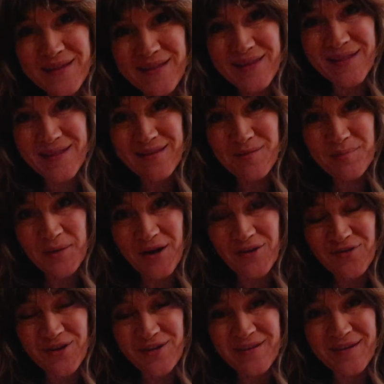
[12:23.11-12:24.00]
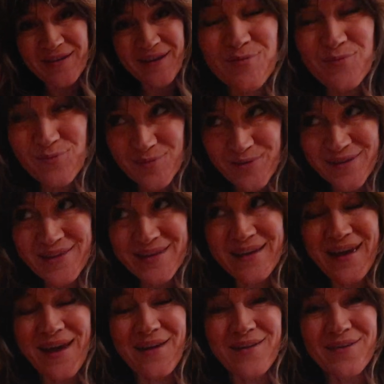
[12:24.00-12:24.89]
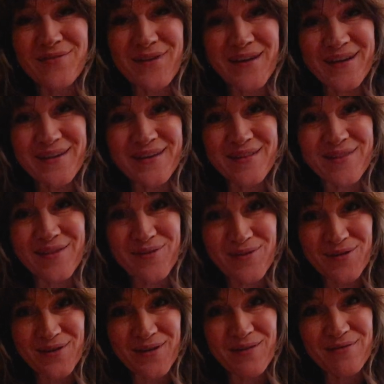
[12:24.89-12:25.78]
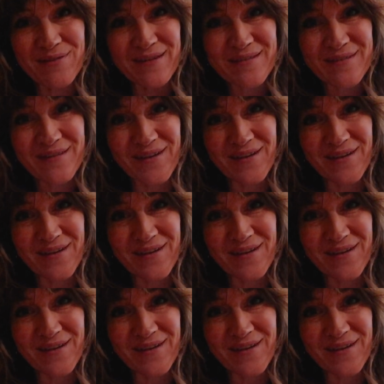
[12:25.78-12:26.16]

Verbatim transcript: think that this project really elevated the look of these